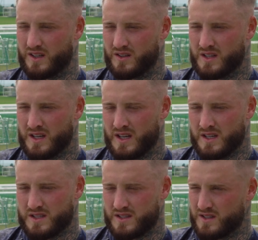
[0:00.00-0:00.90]

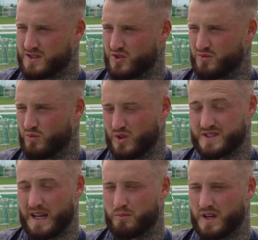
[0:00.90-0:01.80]
will
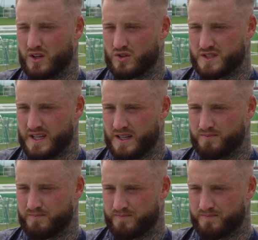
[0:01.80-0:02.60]
stand me in good stead.